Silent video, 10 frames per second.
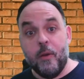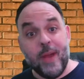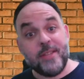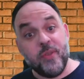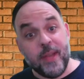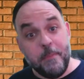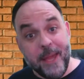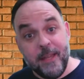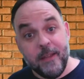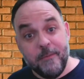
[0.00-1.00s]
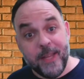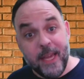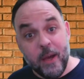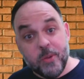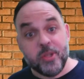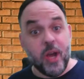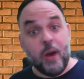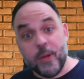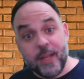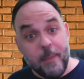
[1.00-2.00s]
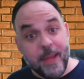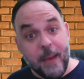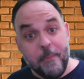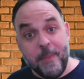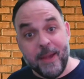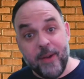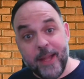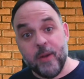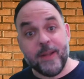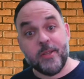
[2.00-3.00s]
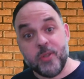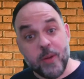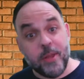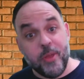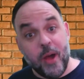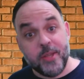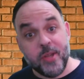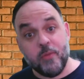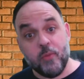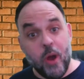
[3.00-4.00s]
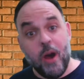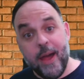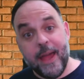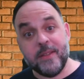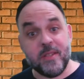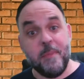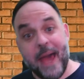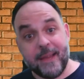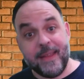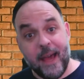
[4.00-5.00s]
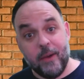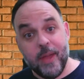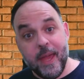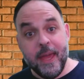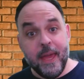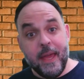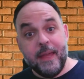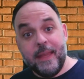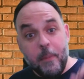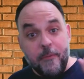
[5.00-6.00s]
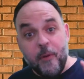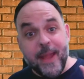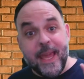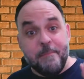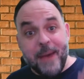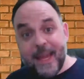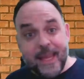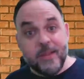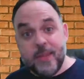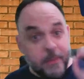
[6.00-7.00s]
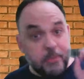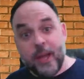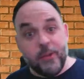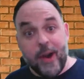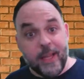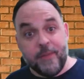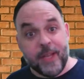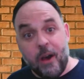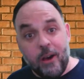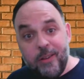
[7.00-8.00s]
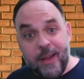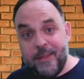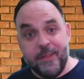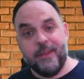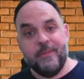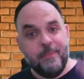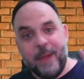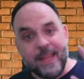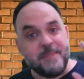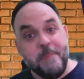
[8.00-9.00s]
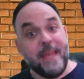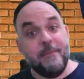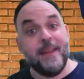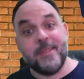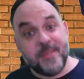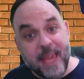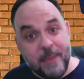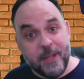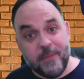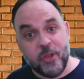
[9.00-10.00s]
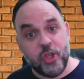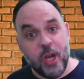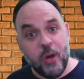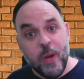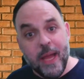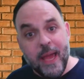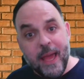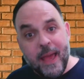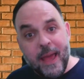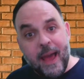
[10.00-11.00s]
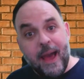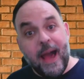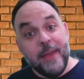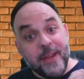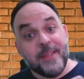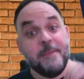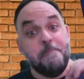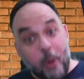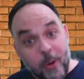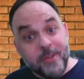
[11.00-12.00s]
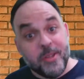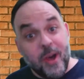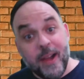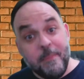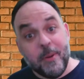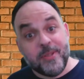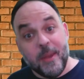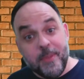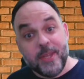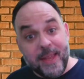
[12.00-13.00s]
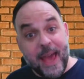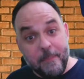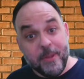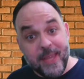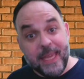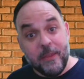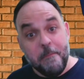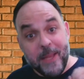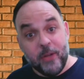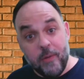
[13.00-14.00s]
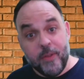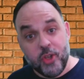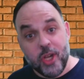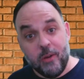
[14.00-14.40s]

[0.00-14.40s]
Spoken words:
wrestling opinion videos, got one coming up a bit later, and assorted thoughts on Raw and SmackDown. Now, before I get back into the bloodline of it all, the main event segment of the show, I think it's important to talk about something that happened in the middle of the show.